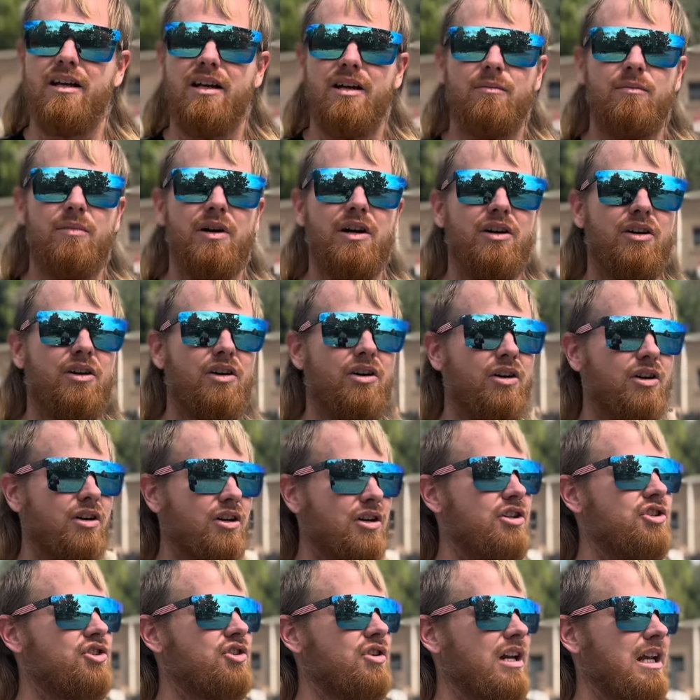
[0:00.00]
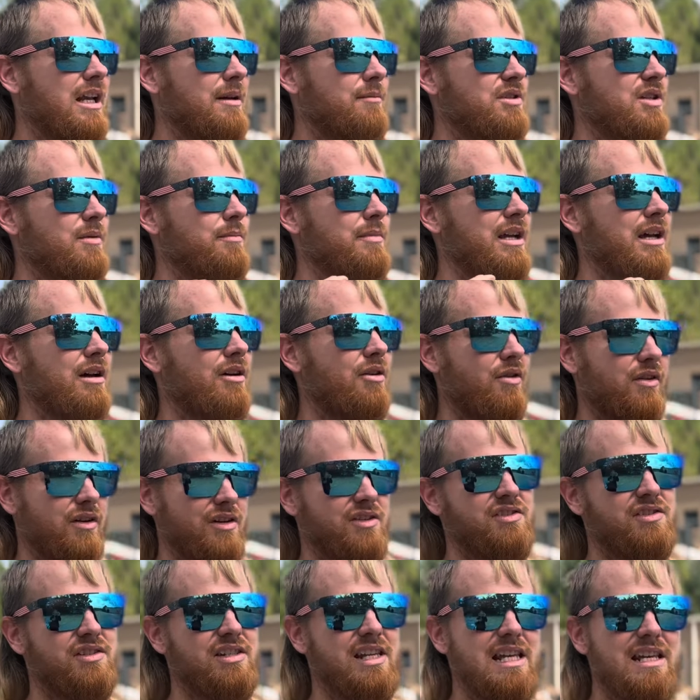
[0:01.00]
but her dream to be able to
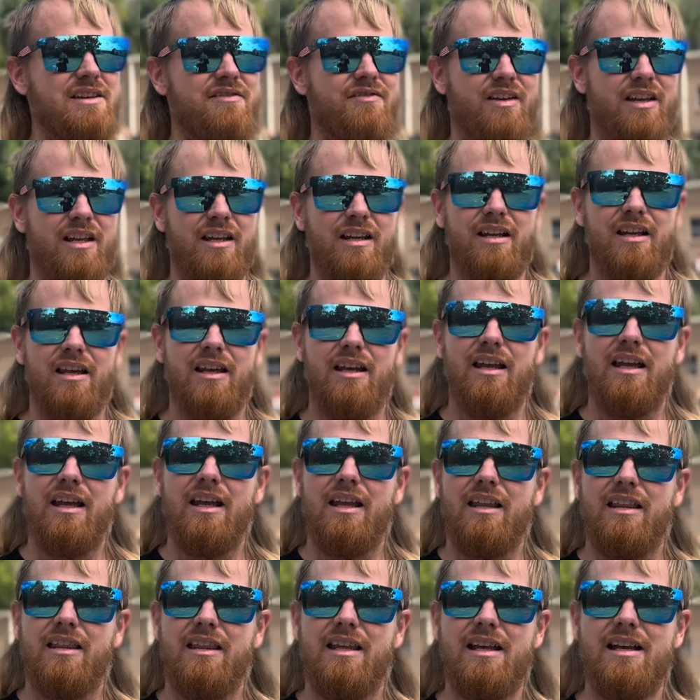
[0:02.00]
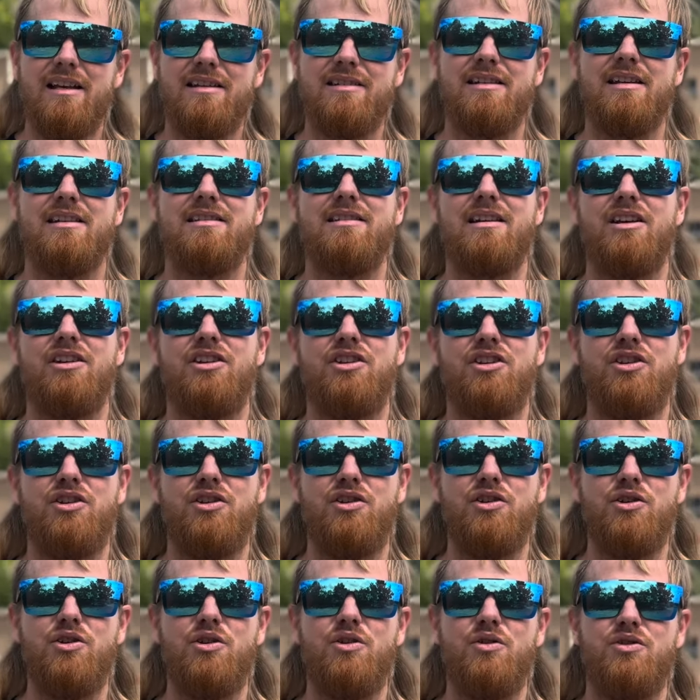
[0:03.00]
receive it. This is a
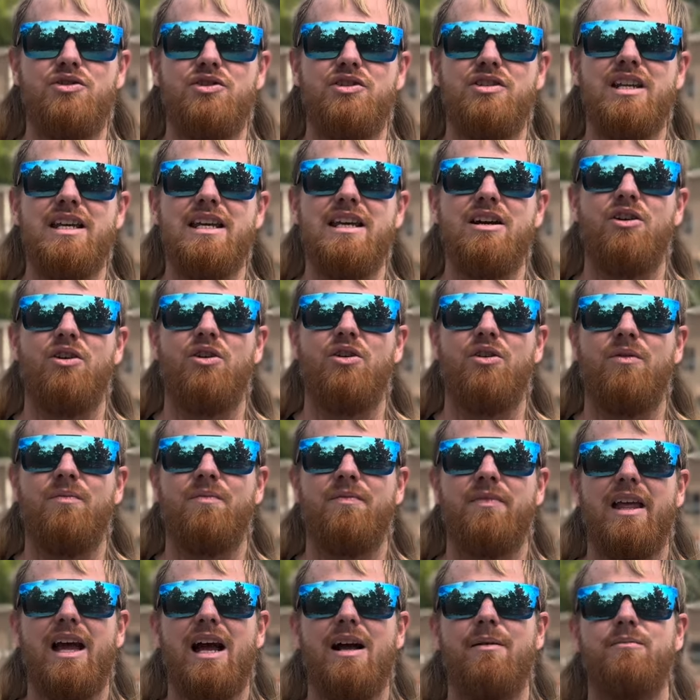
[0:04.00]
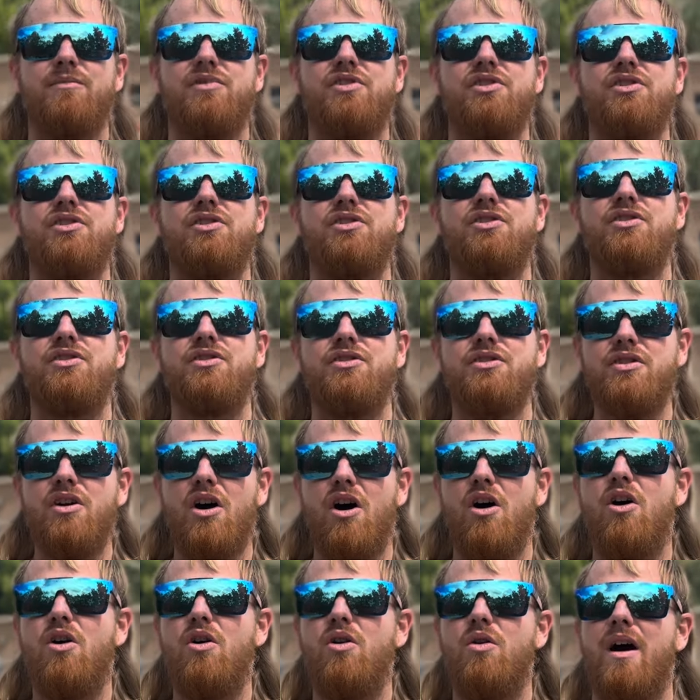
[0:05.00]
huge deal. I'm
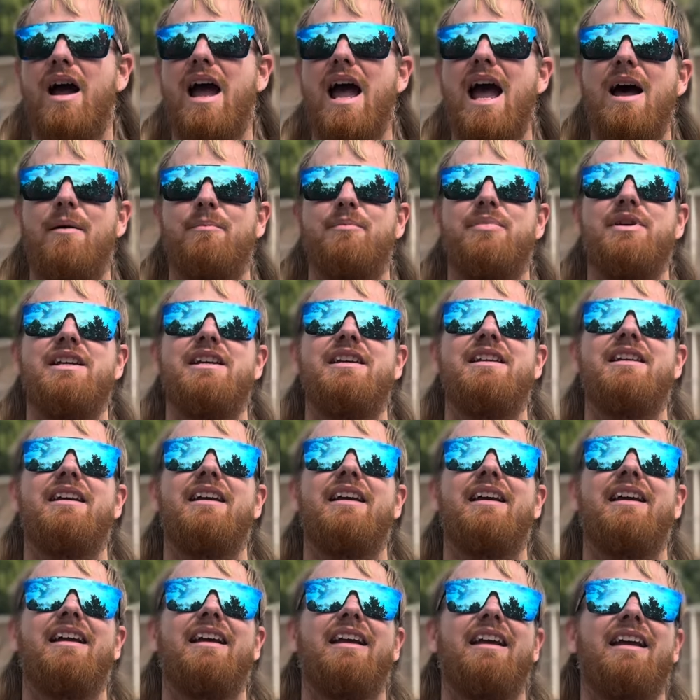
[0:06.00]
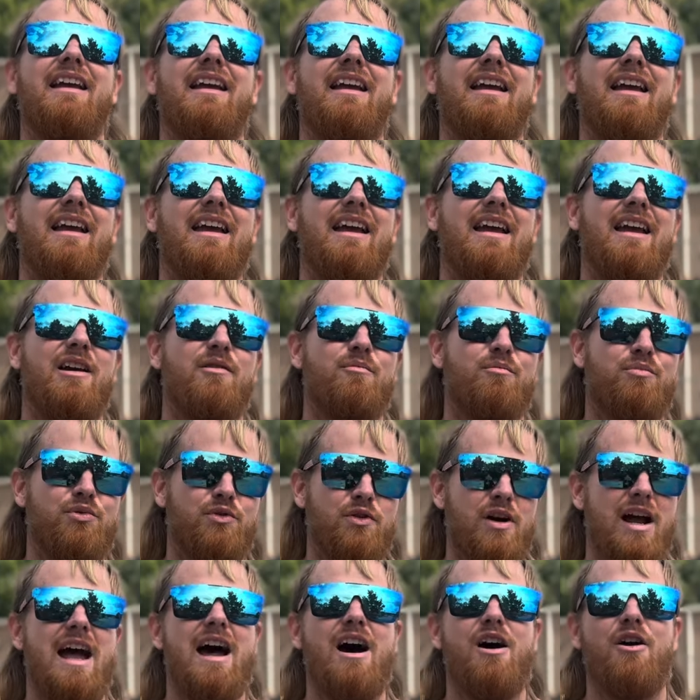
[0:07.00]
so happy and
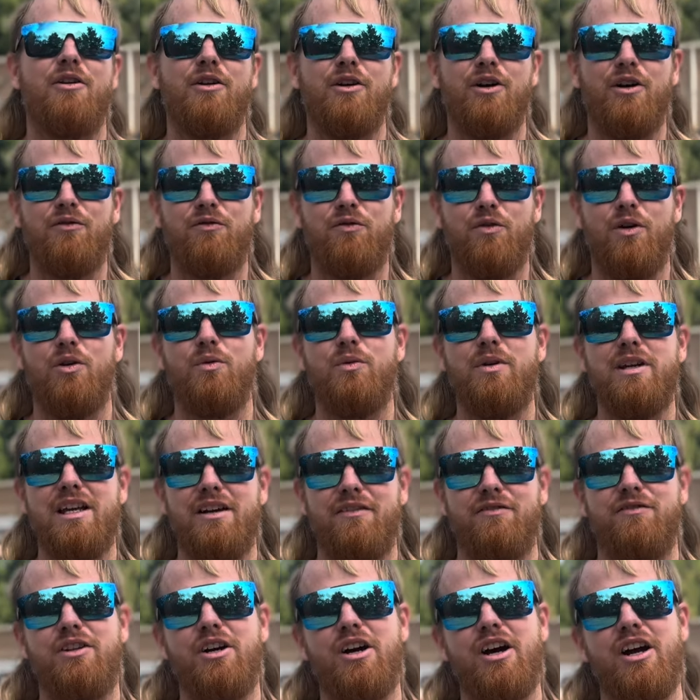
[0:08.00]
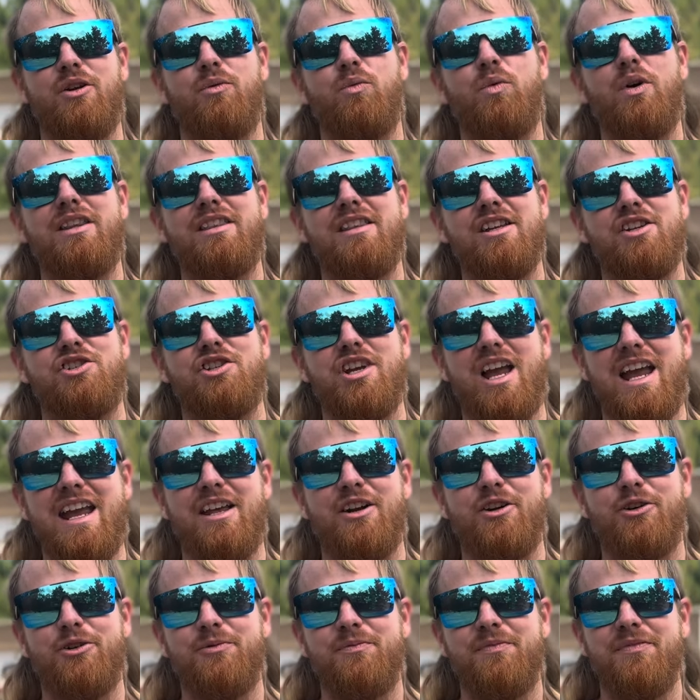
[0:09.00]
proud of what we have done with the
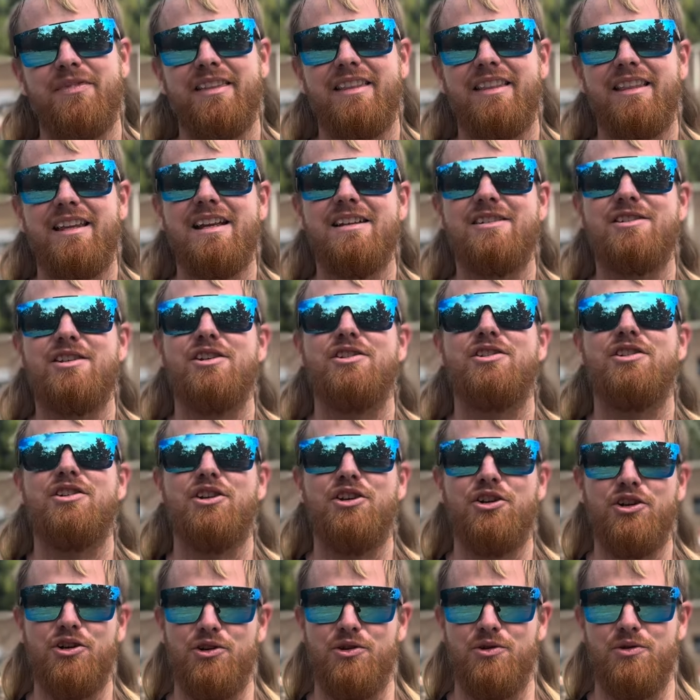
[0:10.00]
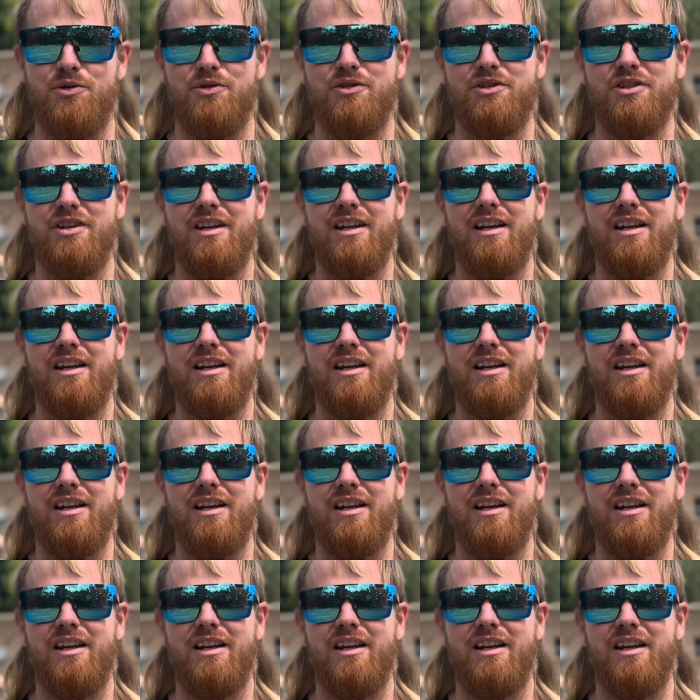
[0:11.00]
channel. This is huge.